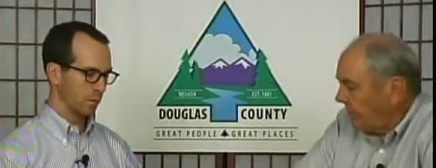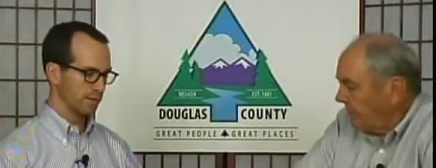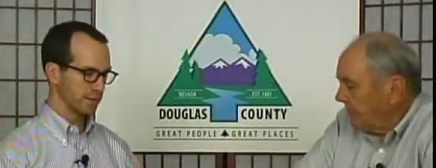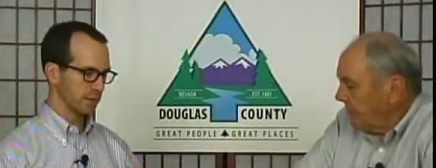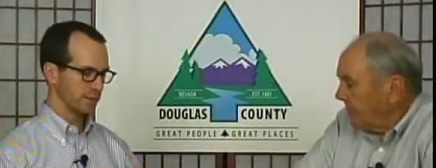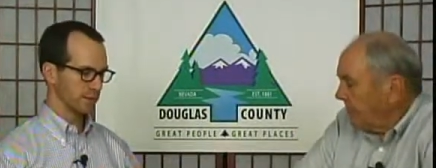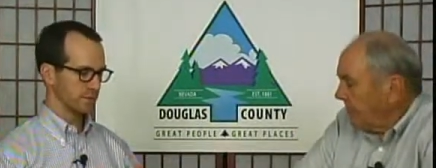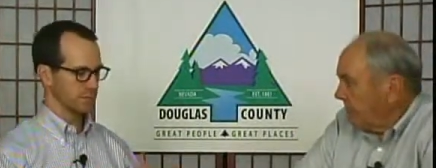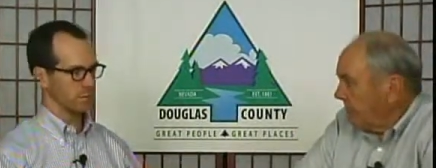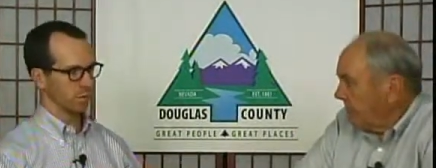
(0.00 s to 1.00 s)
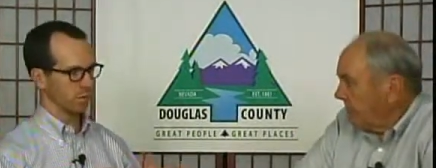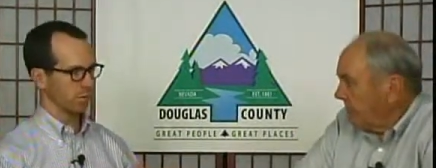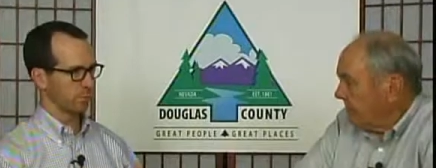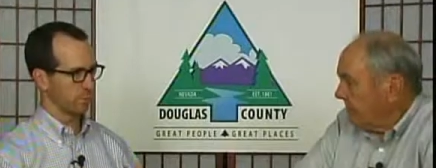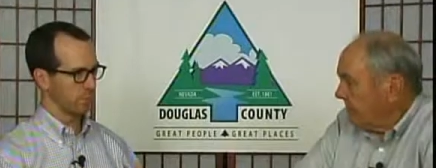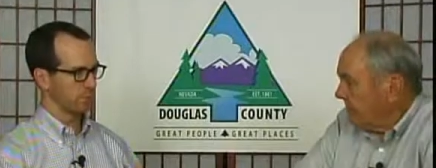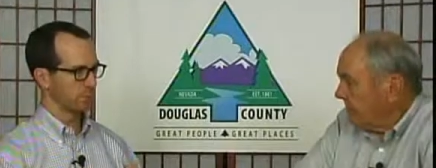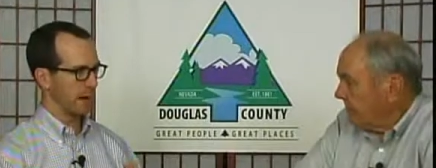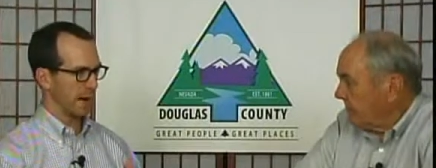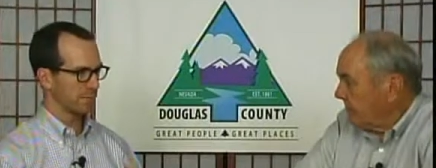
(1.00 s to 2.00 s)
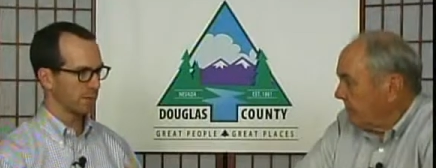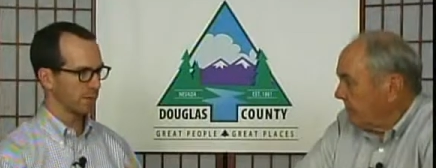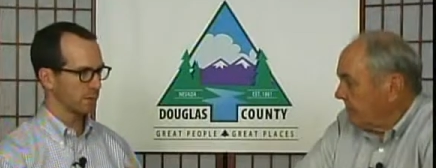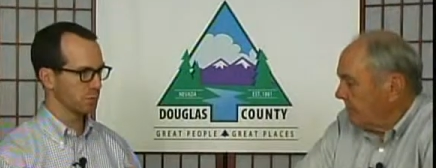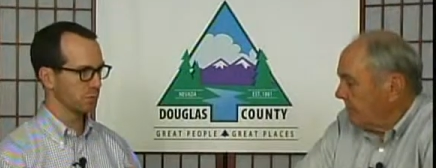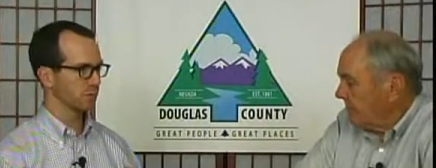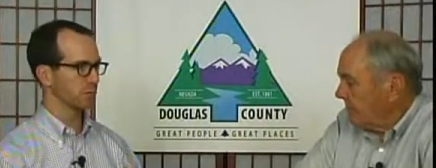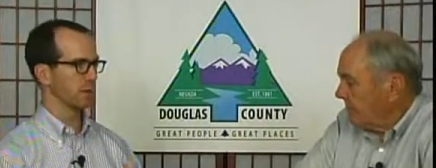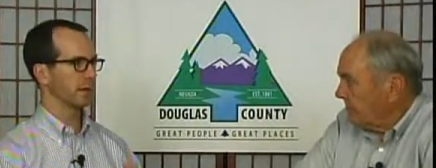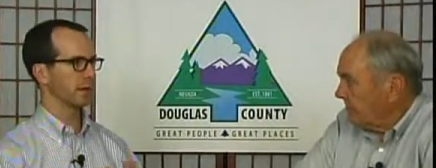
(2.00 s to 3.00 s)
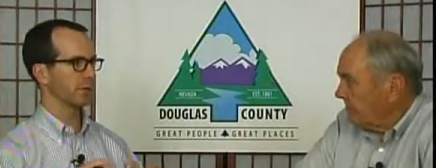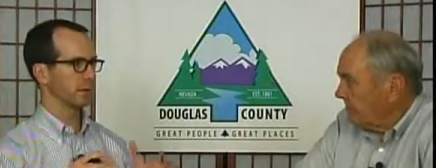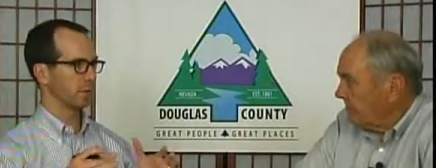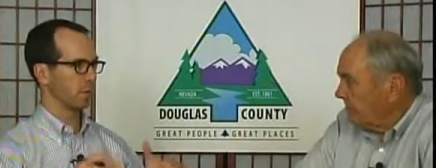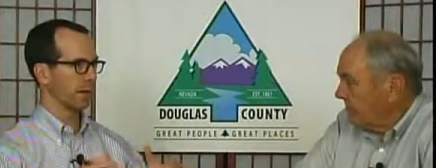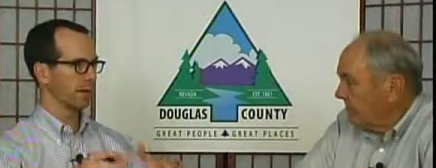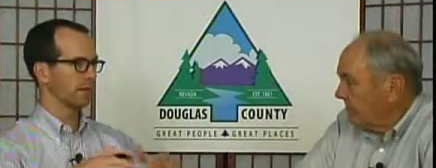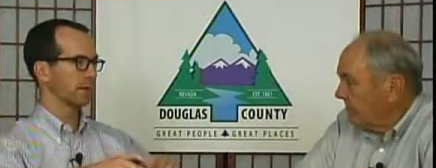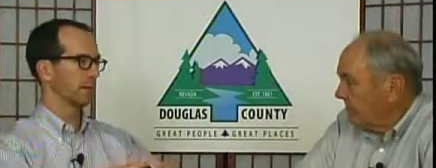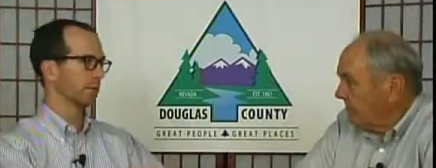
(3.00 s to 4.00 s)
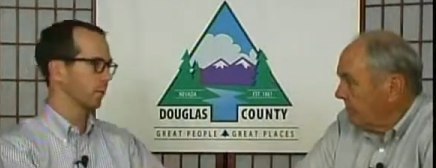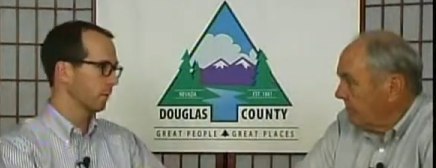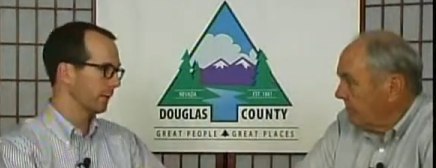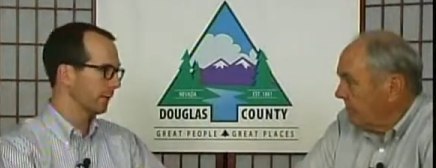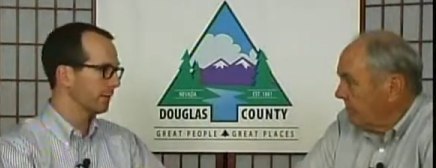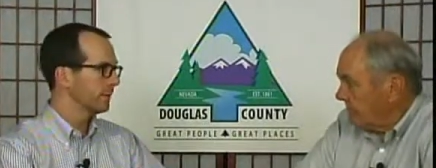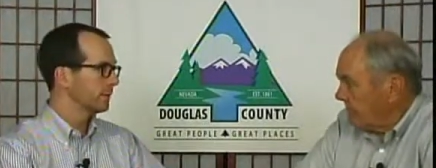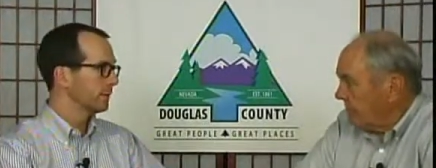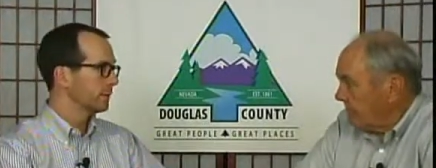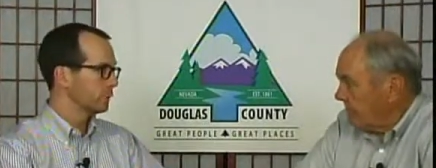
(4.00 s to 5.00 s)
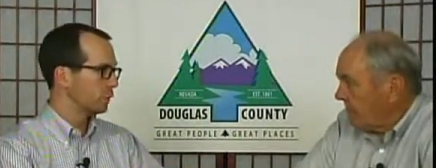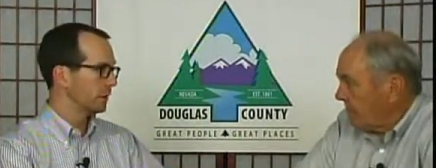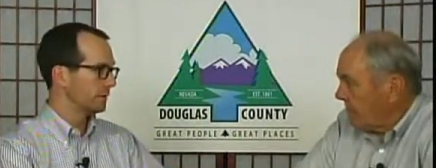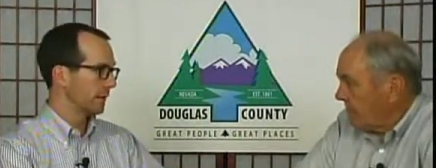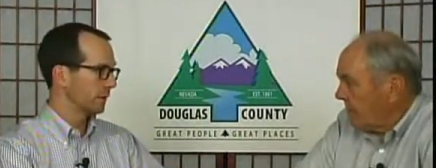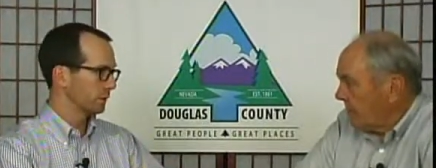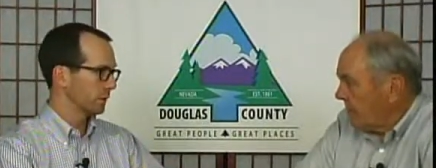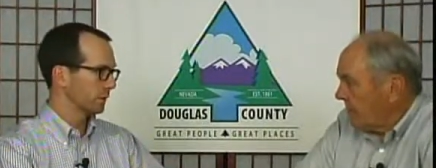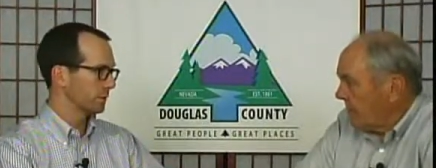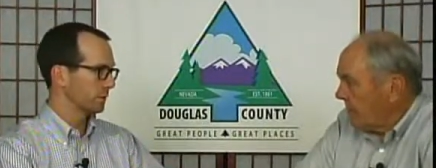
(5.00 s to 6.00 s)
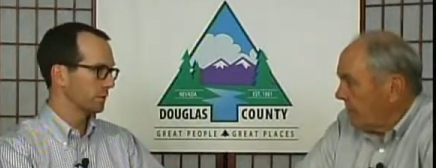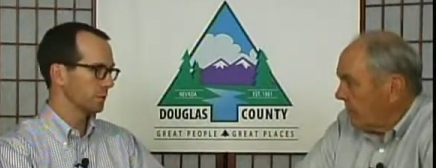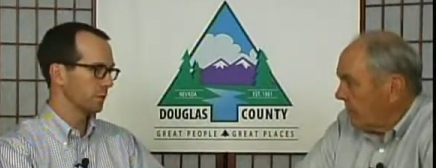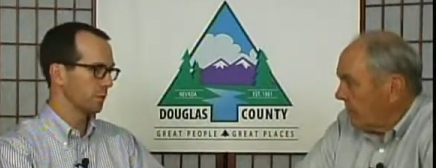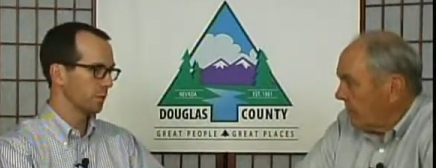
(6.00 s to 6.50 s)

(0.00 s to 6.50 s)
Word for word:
Speaker 1: What it does is the board approved modifying the service plan and then granting the authority to the Tahoe Douglas District